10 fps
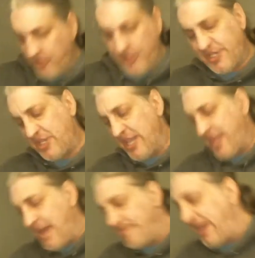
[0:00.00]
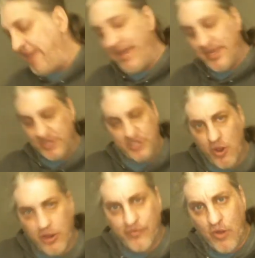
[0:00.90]
could stick that maybe at the
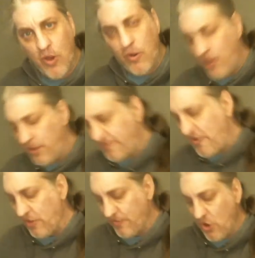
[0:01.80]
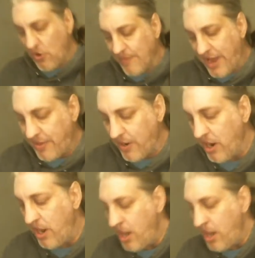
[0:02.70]
start of Rome, the fall of Rome, rather.